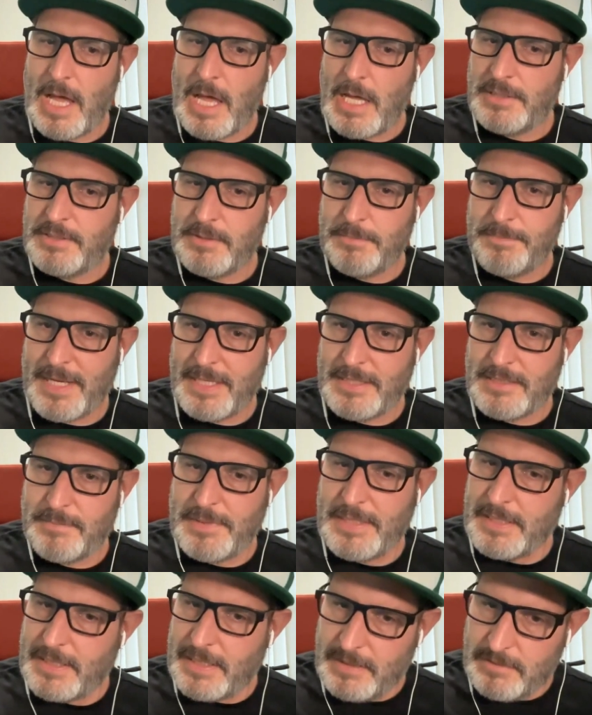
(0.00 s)
Japan's
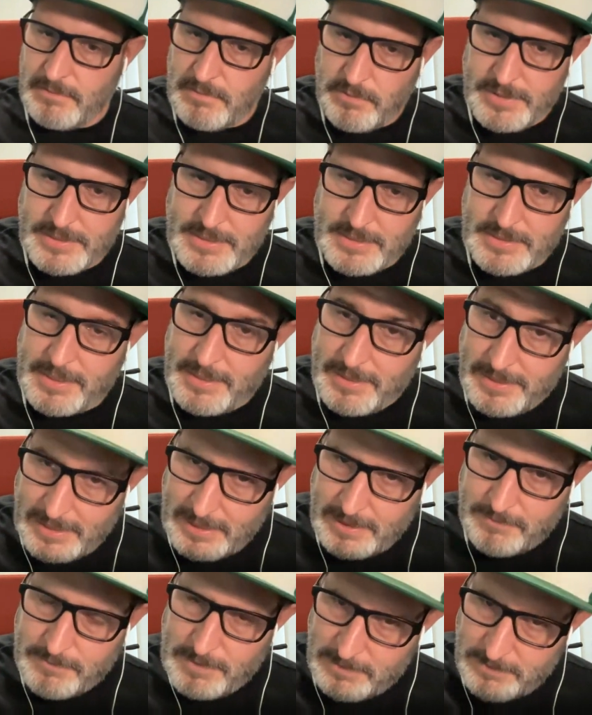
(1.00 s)
making noises, I
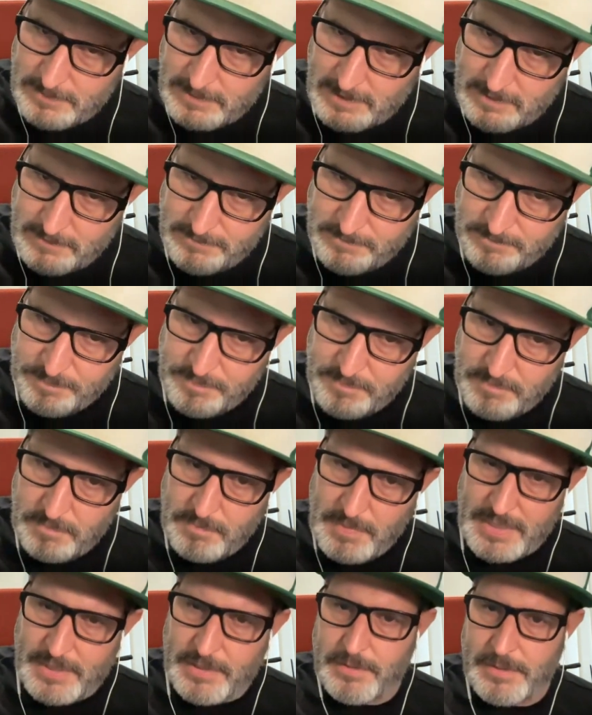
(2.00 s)
think, around kind of
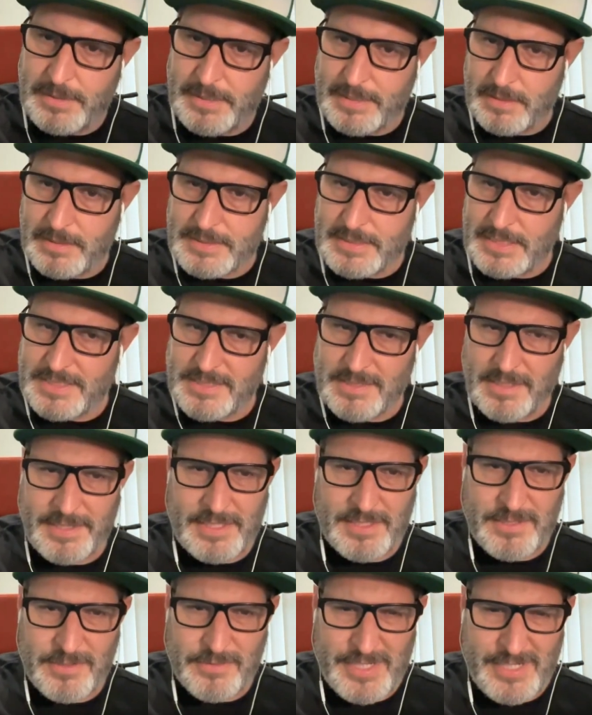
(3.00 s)
medical legalization. I
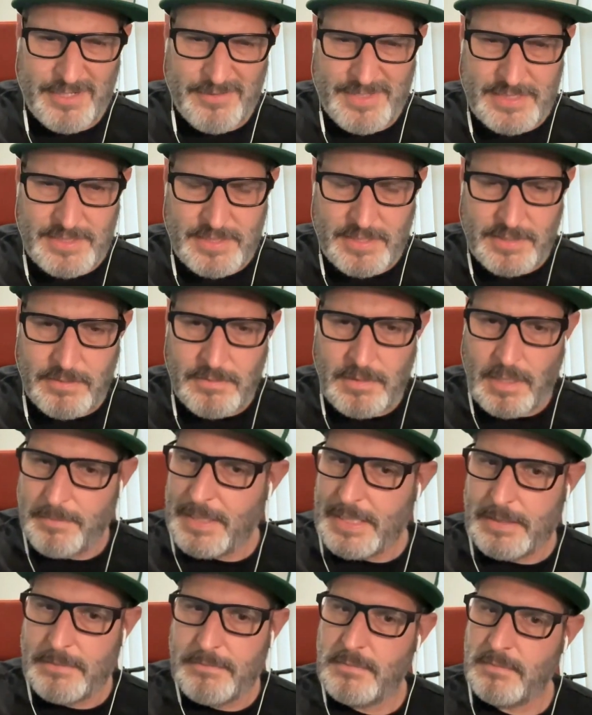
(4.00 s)
think Korea is too.
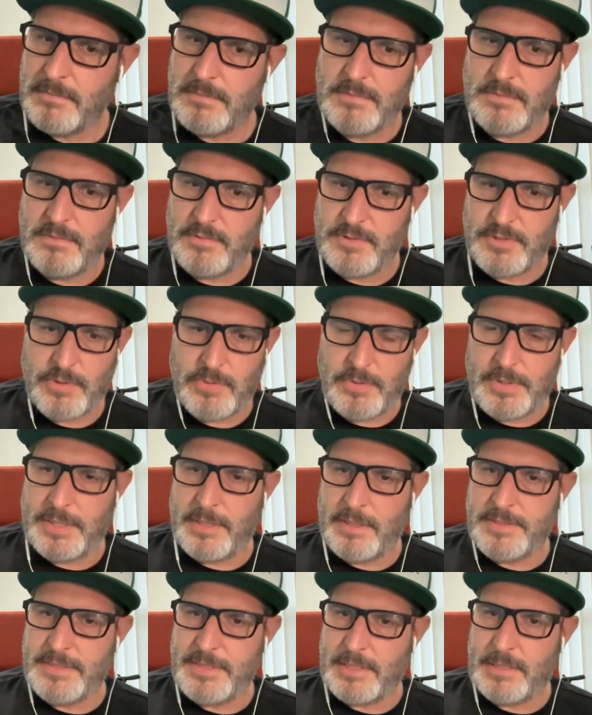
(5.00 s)
Surely
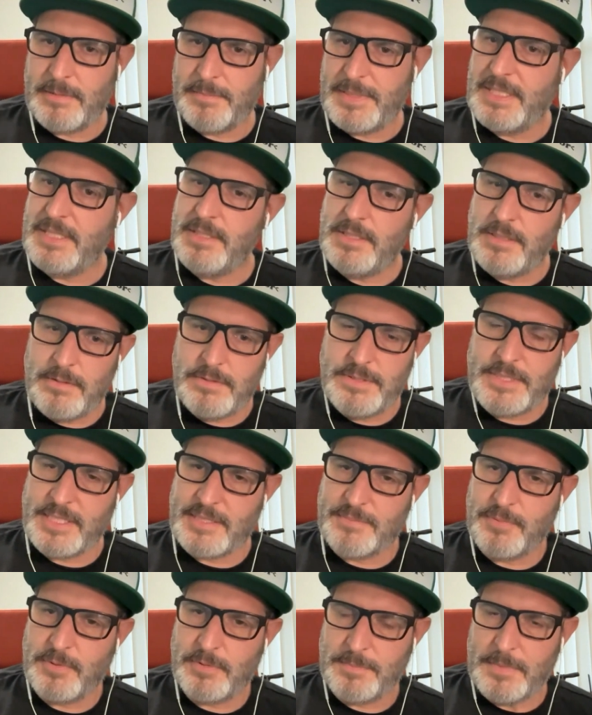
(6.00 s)
those are going to be huge
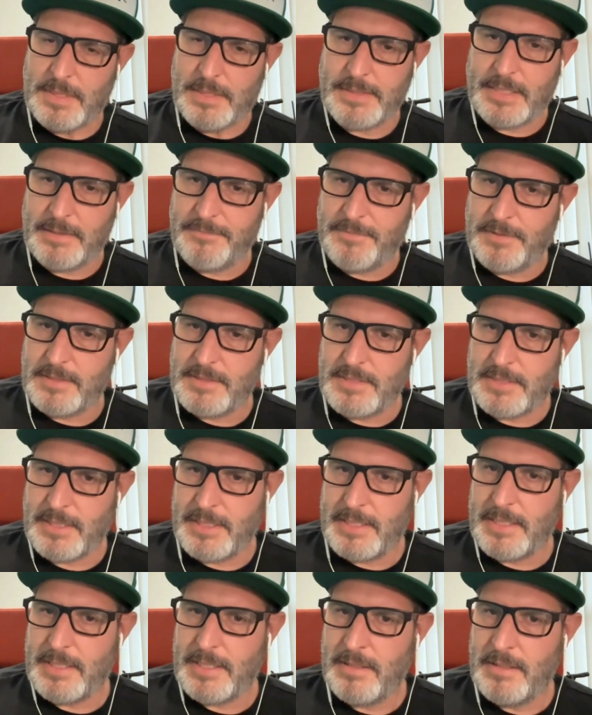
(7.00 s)
export market for the
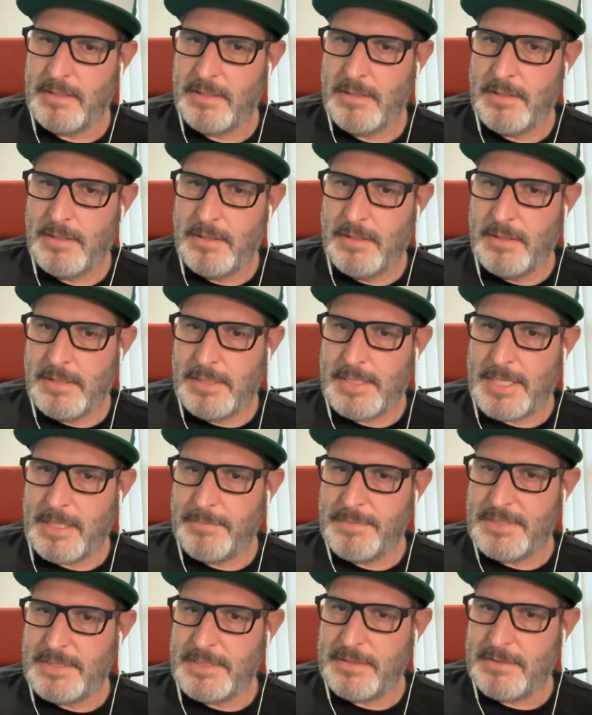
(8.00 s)
Thai
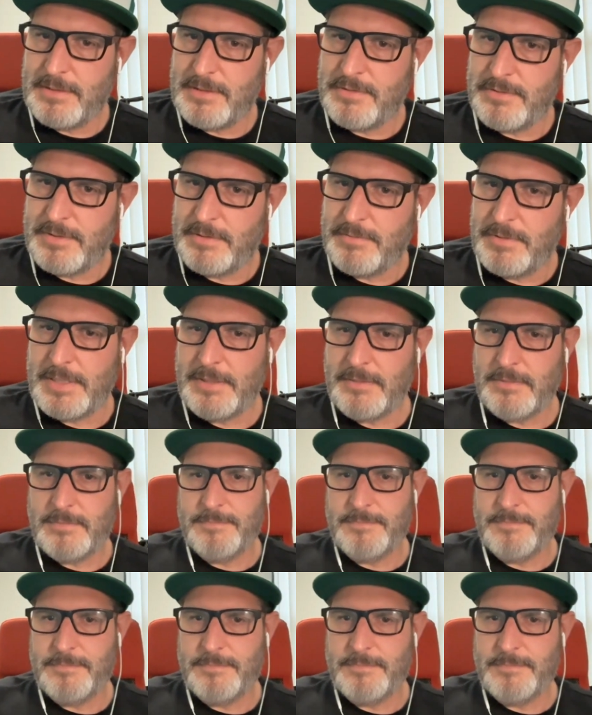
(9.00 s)
cannabis industry, right?